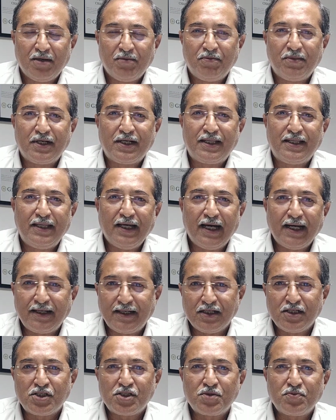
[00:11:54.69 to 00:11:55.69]
but
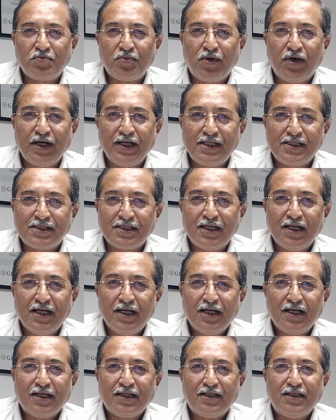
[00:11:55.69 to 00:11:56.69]
that spoils
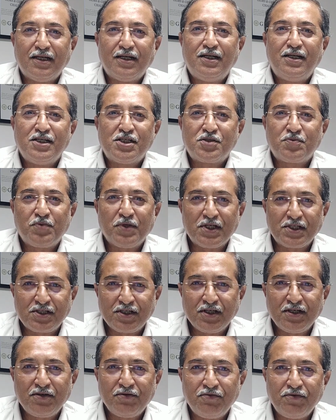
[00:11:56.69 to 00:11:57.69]
the
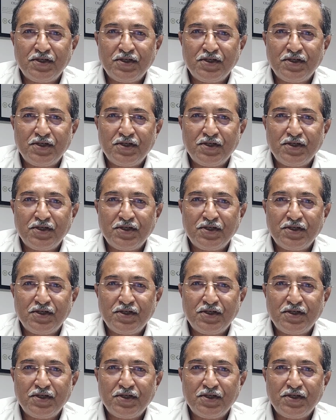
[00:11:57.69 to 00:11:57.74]
dispersion